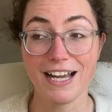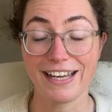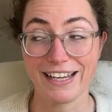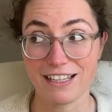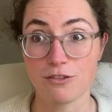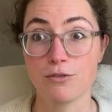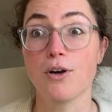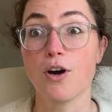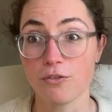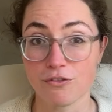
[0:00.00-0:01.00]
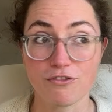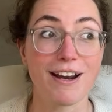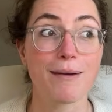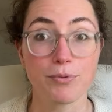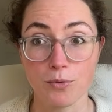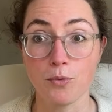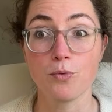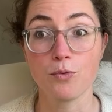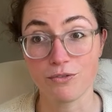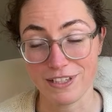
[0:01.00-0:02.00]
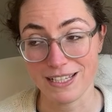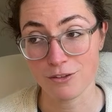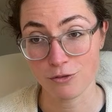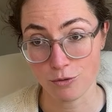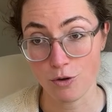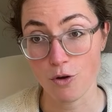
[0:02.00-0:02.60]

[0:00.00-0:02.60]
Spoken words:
and I had to unwrap all of it to